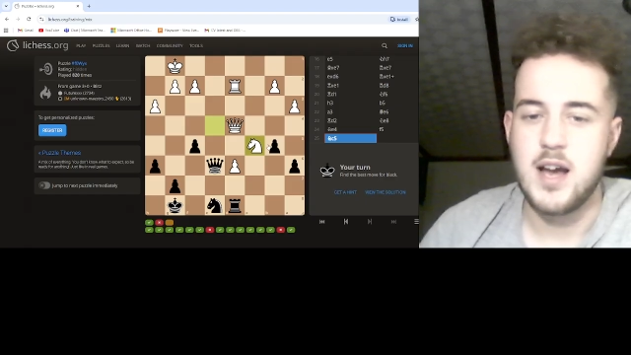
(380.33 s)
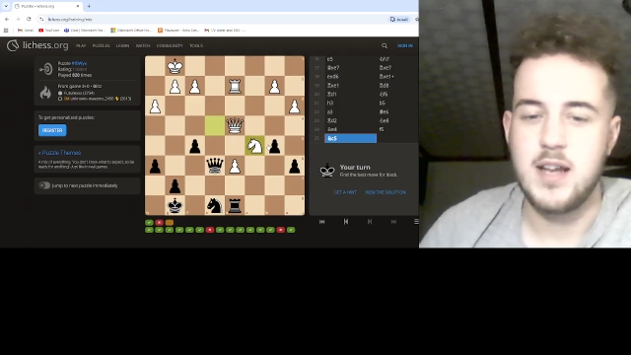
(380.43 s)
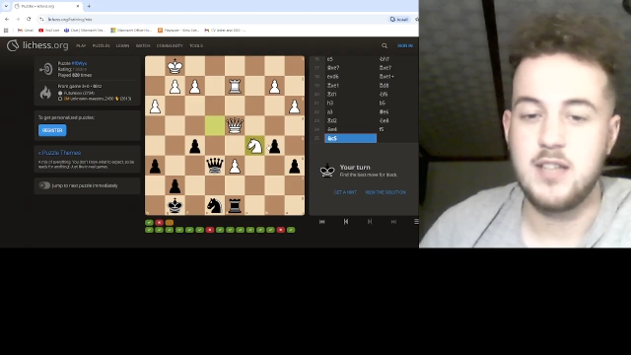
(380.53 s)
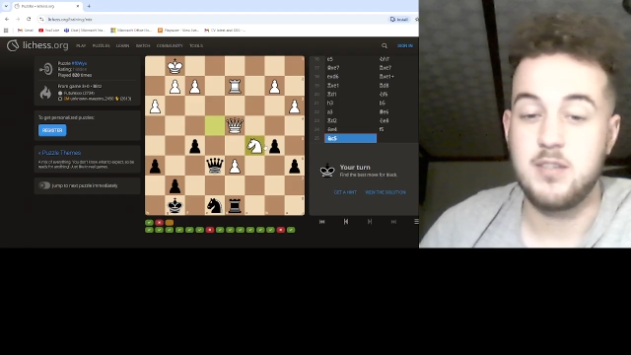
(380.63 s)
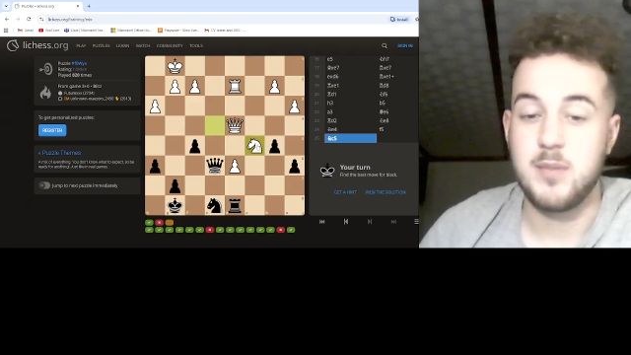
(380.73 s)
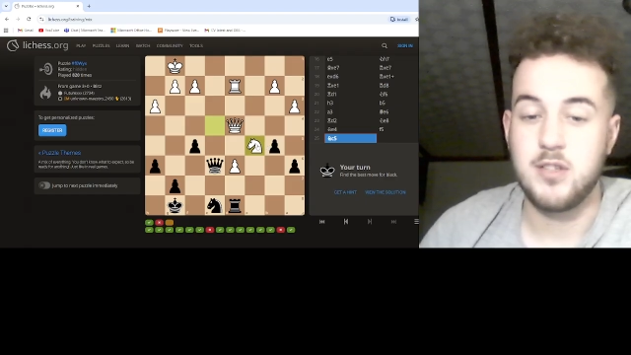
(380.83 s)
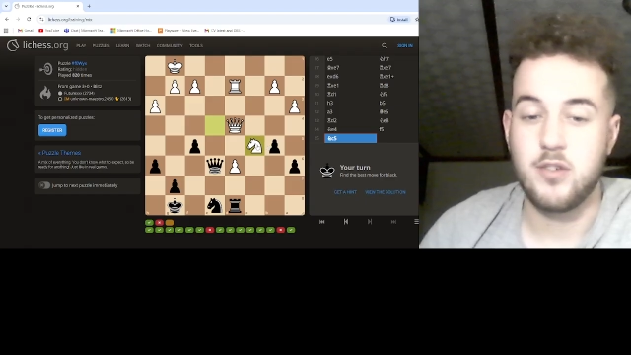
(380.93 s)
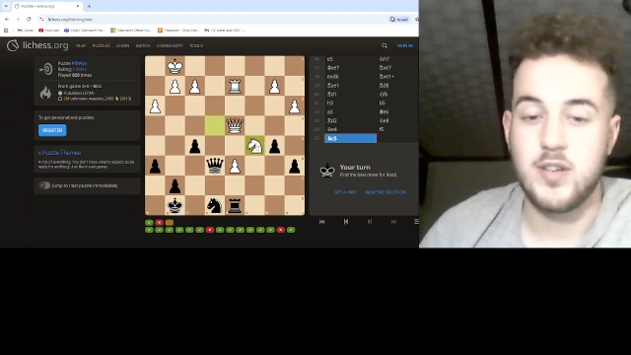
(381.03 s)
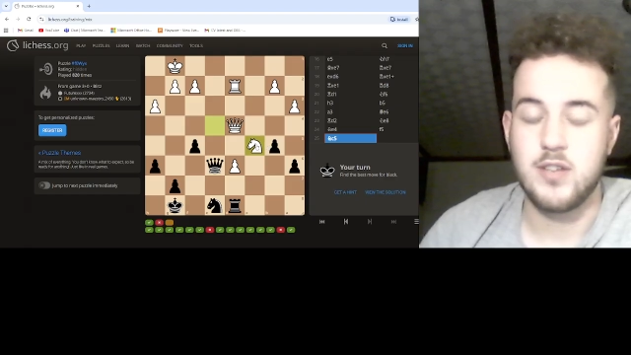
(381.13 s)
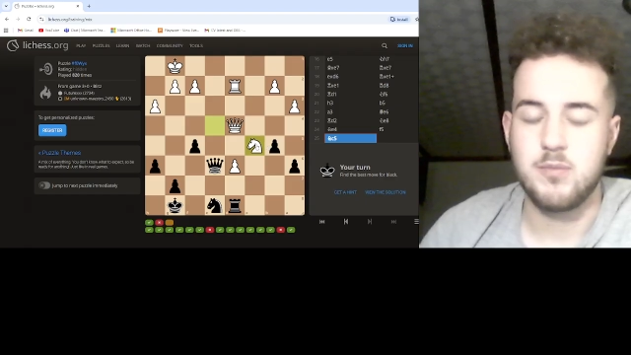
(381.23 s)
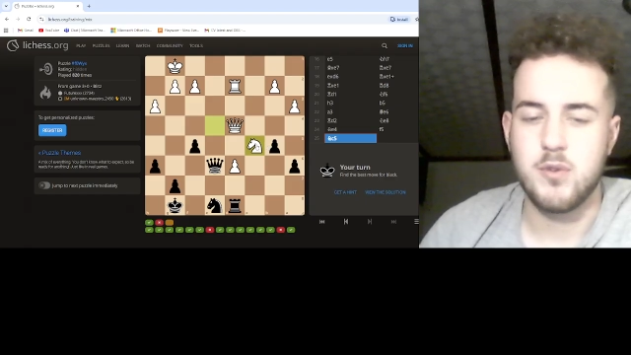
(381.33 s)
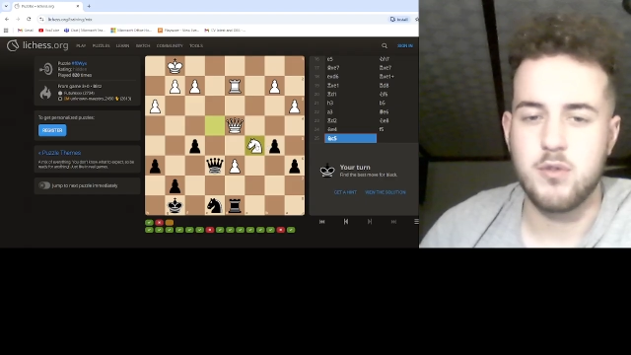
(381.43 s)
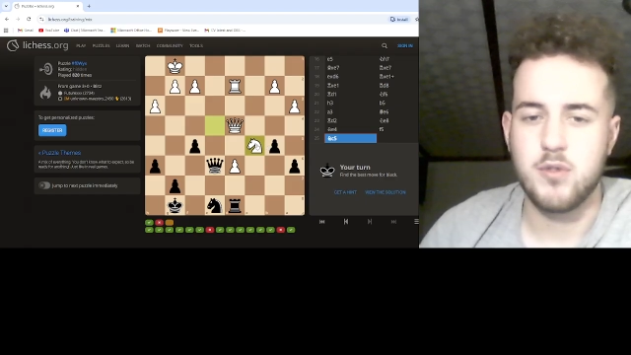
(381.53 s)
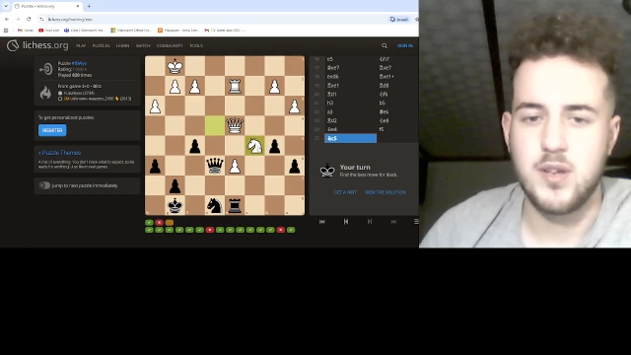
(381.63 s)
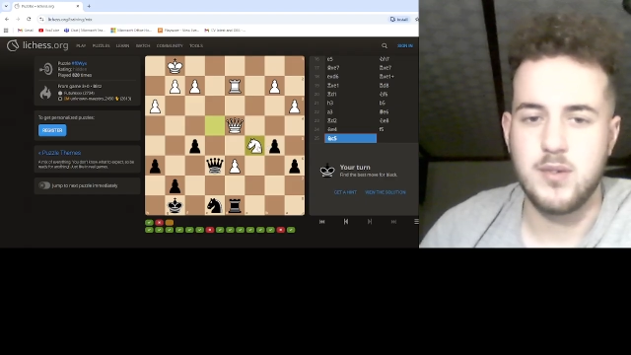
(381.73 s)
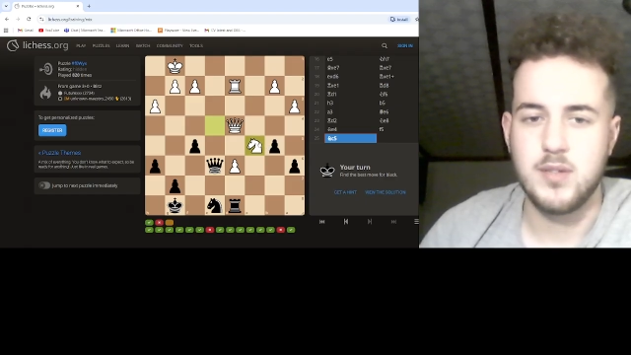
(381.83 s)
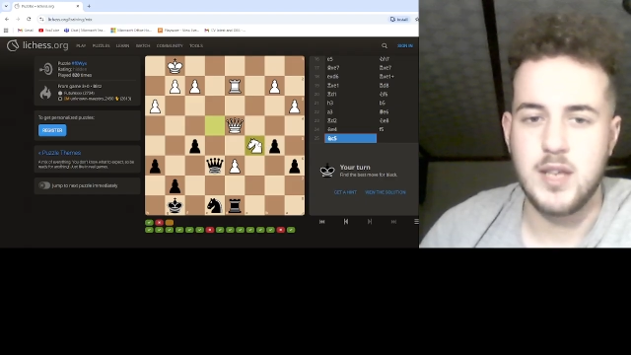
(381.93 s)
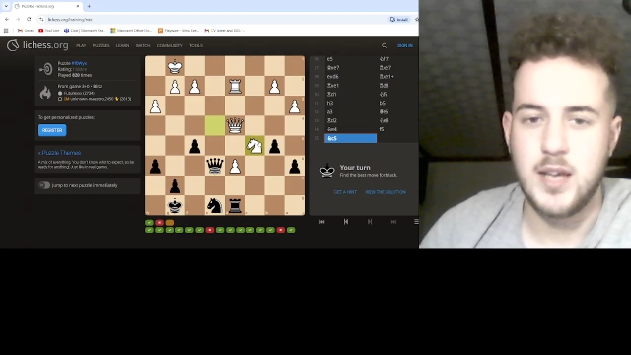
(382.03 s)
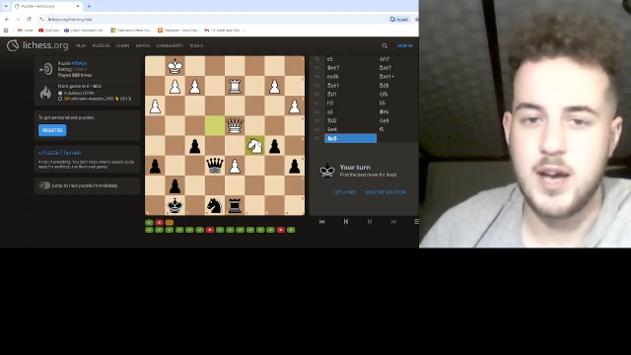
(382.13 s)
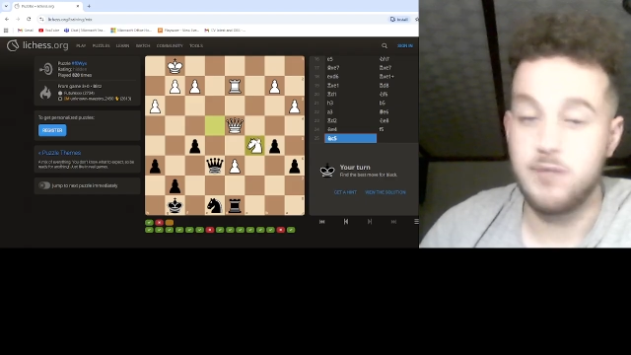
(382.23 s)
I need to be doing this more
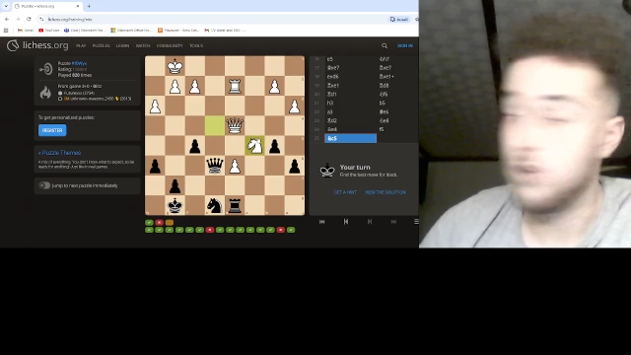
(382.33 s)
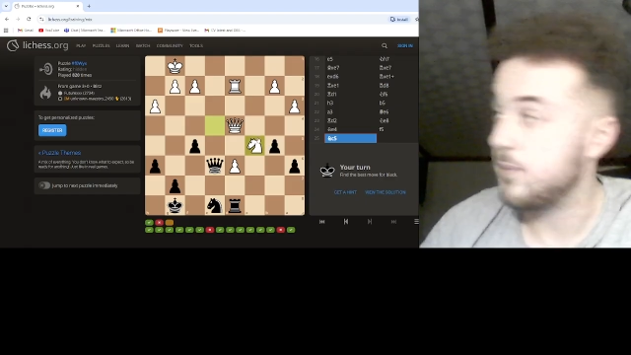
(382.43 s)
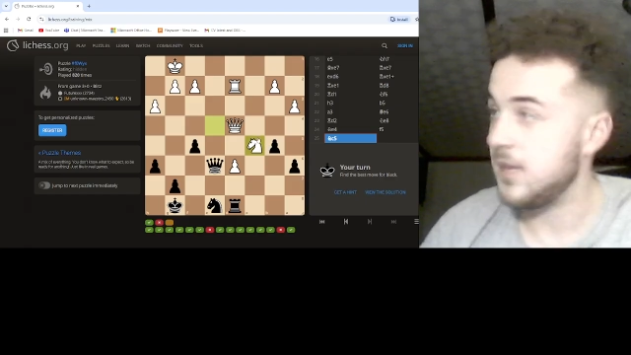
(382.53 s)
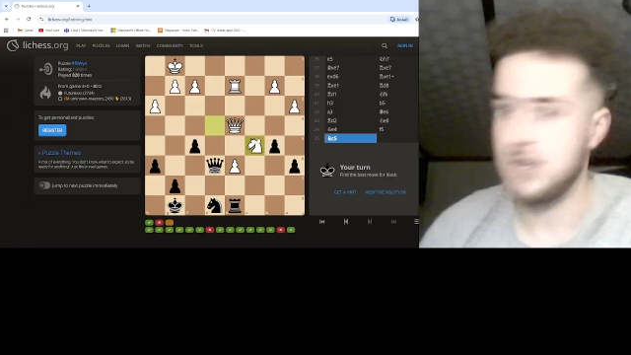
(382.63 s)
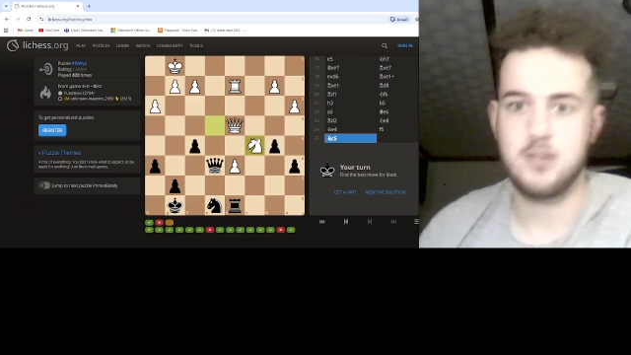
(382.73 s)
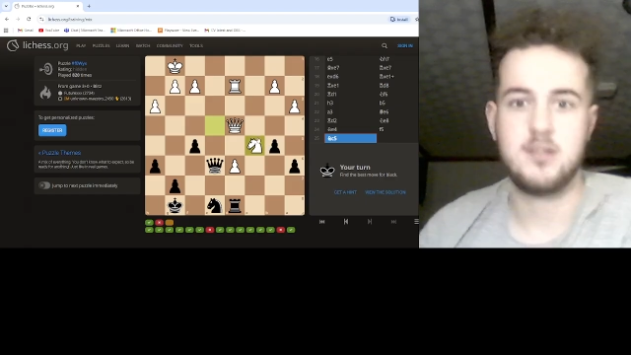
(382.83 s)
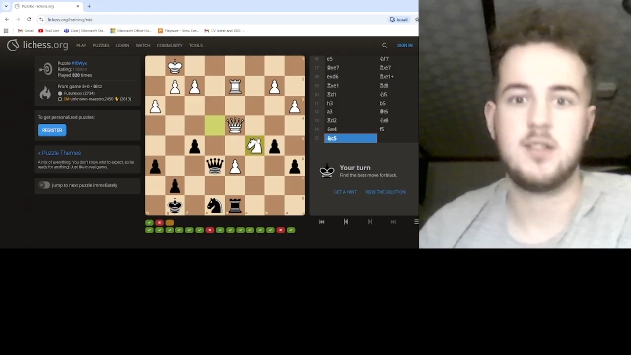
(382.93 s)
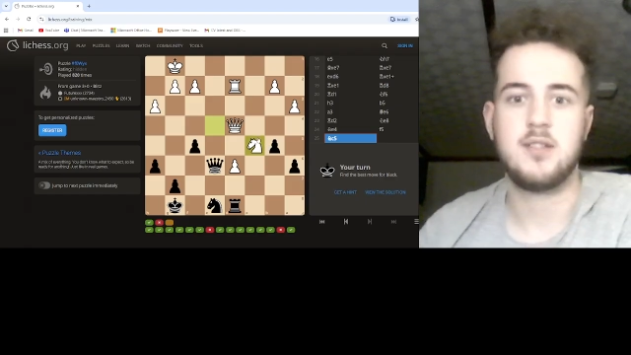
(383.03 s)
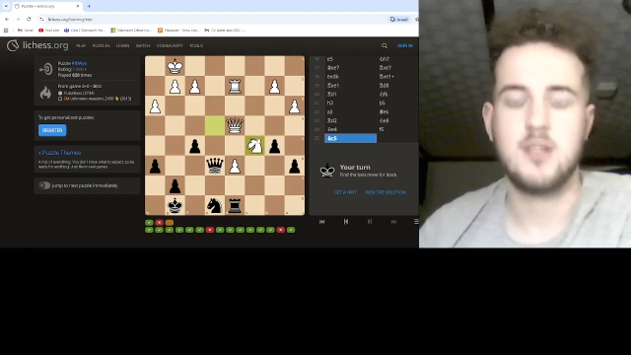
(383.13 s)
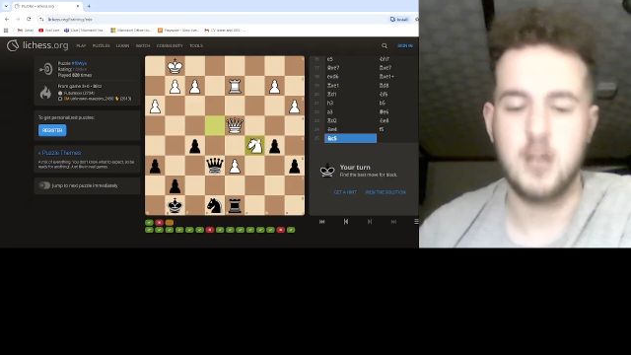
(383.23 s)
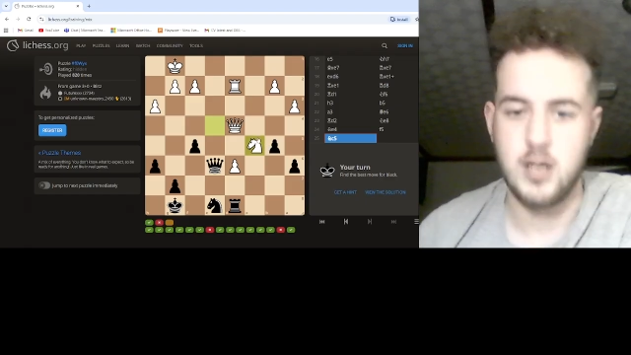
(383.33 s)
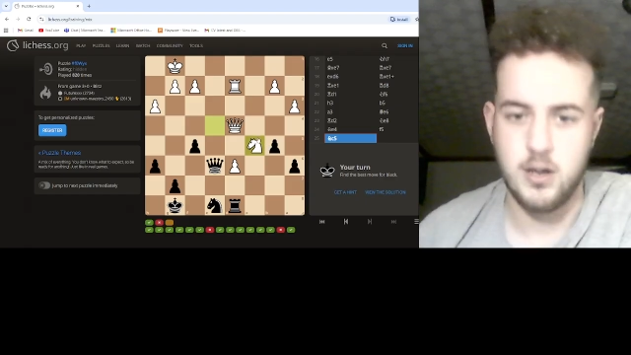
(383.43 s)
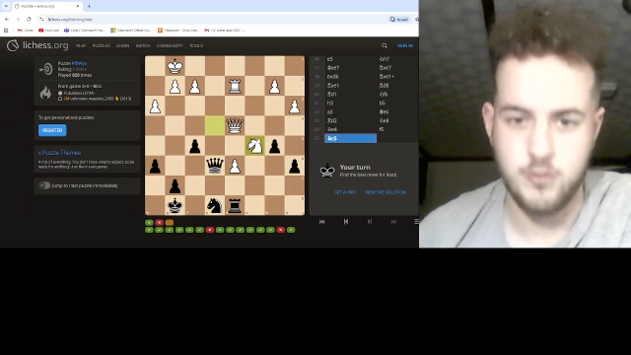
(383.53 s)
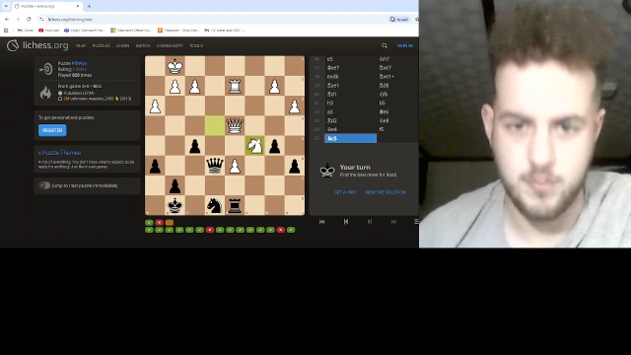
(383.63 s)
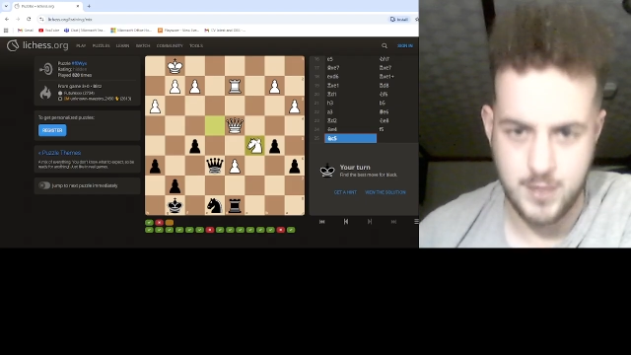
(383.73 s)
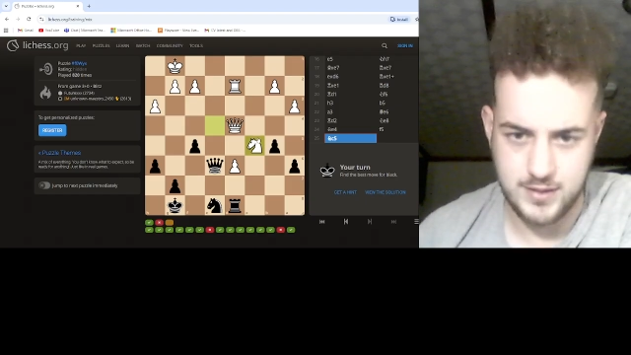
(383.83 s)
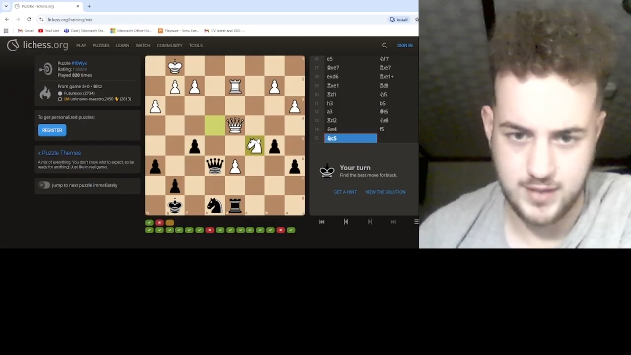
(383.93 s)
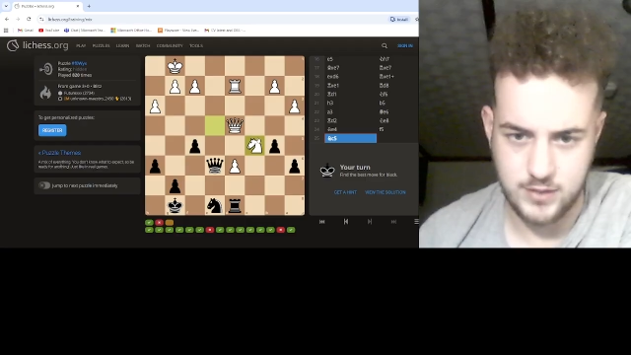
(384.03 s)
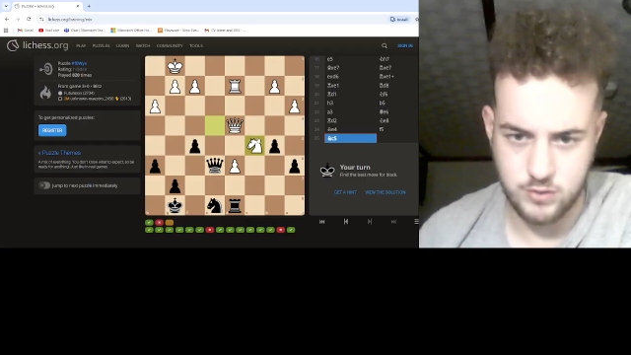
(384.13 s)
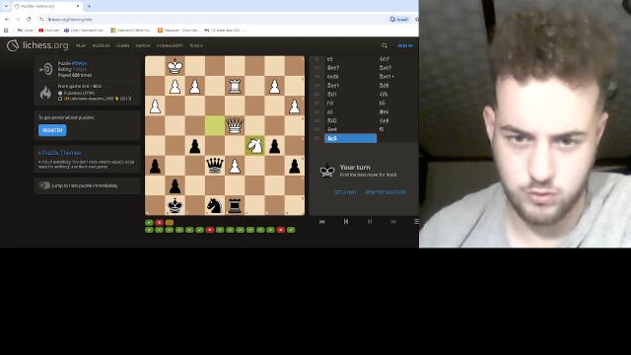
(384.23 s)
frequently. I've not been consistent enough with my
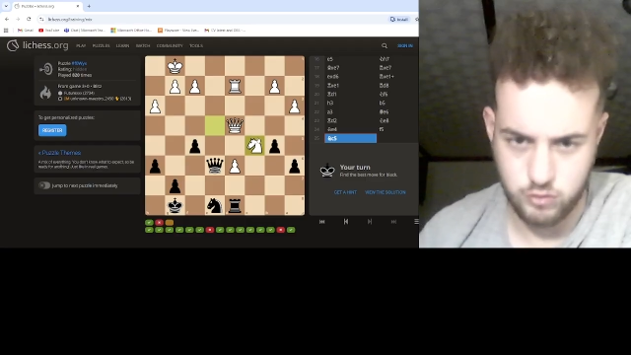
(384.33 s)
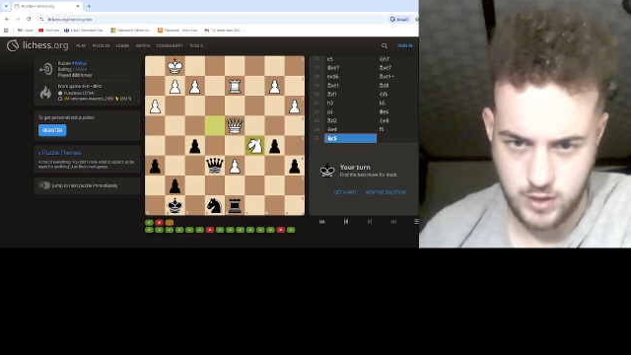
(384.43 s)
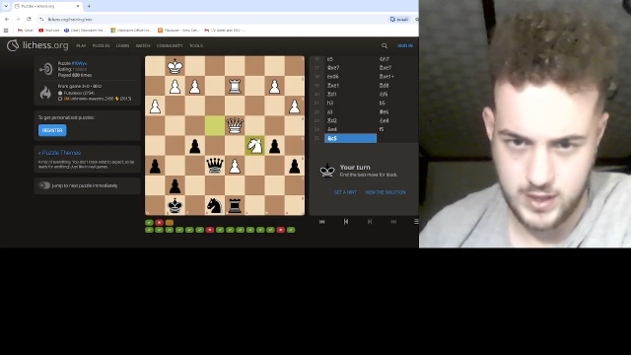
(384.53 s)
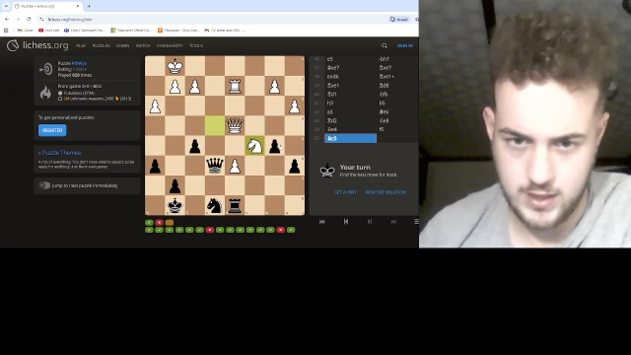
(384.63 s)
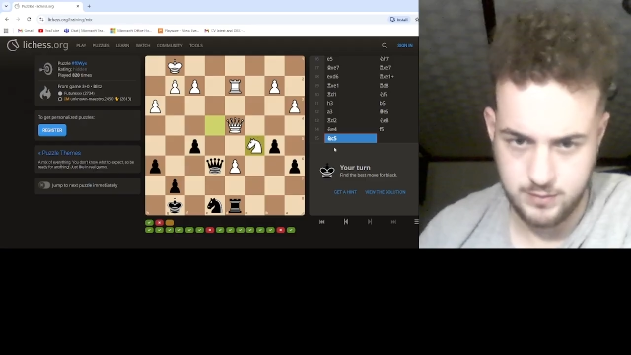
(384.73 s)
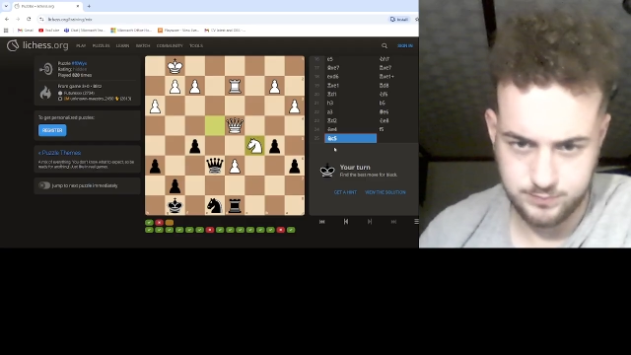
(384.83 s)
tactical training.